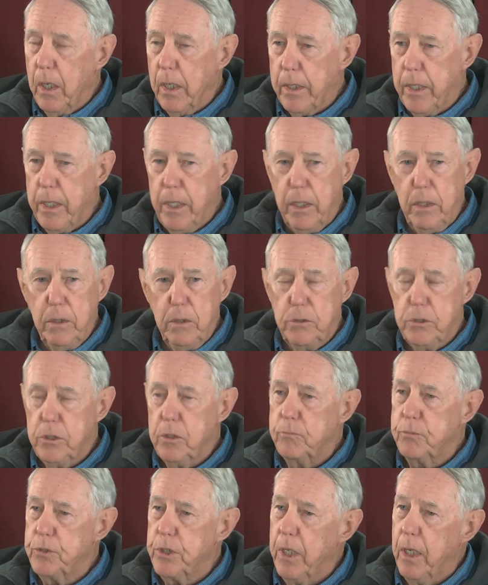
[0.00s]
Ken
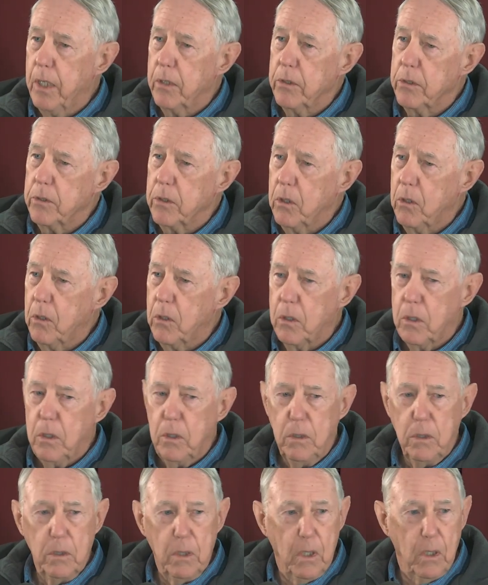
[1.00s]
jumps out of the
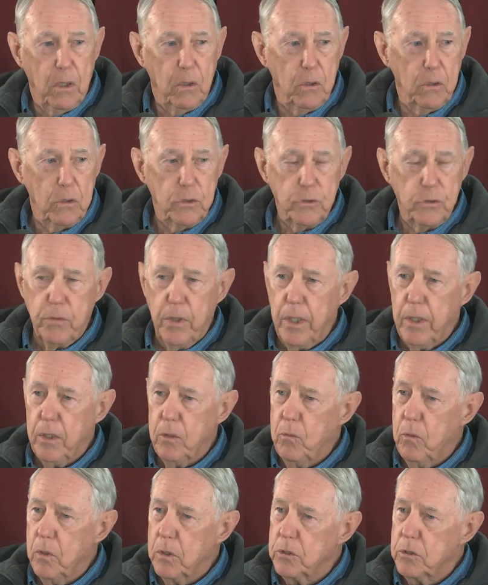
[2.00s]
car, looks around
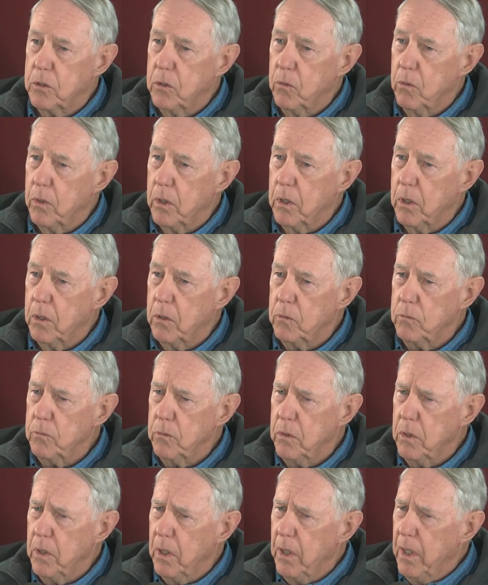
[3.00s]
at what's going
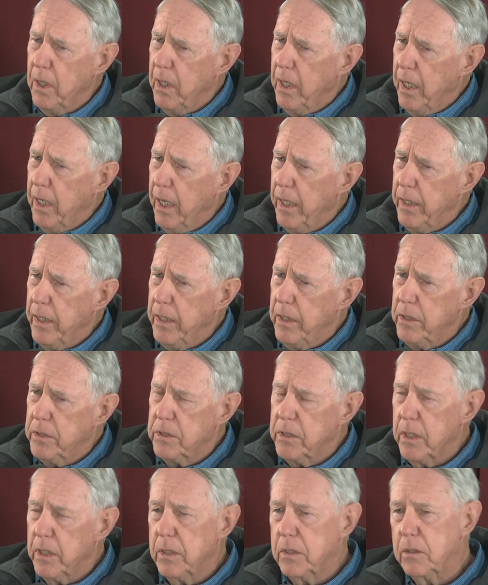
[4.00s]
on, and he
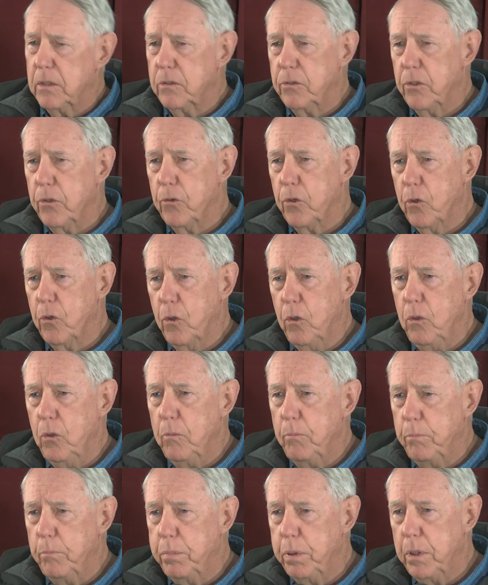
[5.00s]
said to the
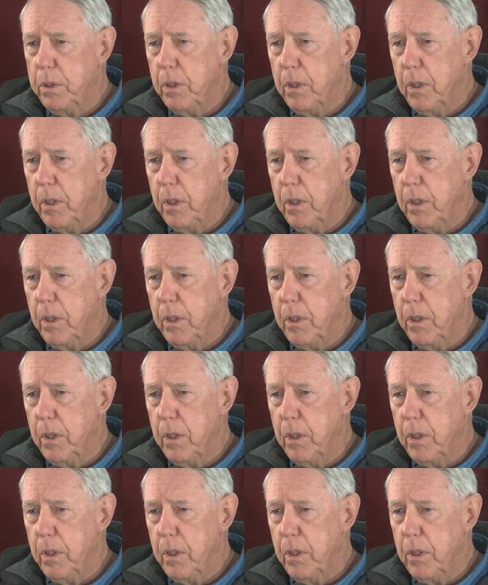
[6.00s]
group,